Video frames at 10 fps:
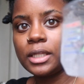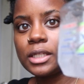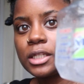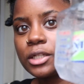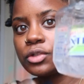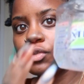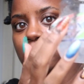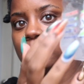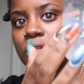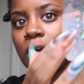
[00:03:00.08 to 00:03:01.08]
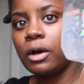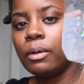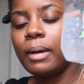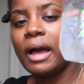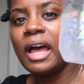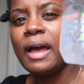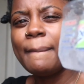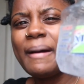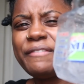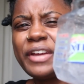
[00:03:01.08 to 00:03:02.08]
this extreme gel. My
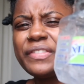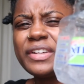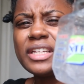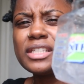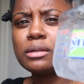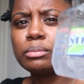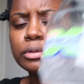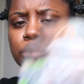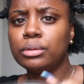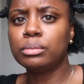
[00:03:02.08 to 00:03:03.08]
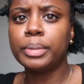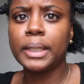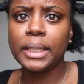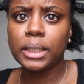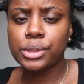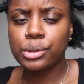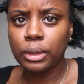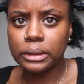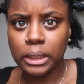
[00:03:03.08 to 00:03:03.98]
my favorite is the blue, but it's all